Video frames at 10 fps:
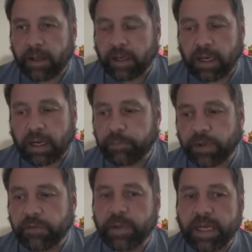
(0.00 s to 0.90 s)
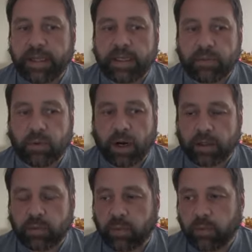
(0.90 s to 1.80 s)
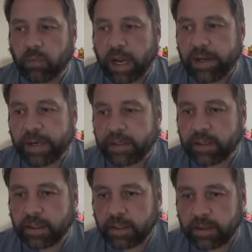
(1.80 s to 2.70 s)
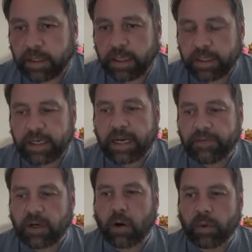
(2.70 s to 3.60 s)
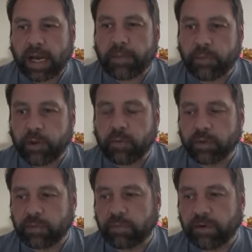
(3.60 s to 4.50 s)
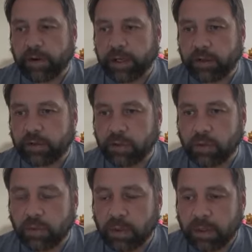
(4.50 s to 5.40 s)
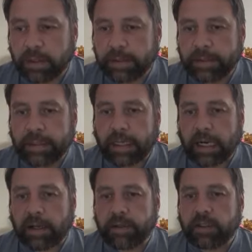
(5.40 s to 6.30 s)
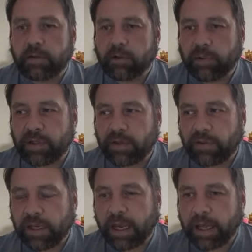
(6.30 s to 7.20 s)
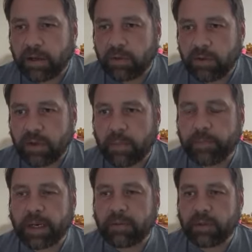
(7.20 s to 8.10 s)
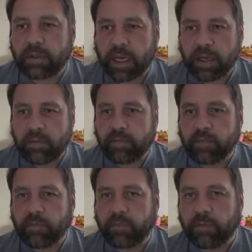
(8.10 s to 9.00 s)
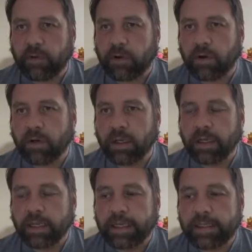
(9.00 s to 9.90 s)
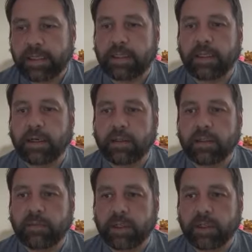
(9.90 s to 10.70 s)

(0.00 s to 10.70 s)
But for me, this works way better. They did have an old app, but it wasn't very good at all. The subscription, I think, held about the same for existing customers.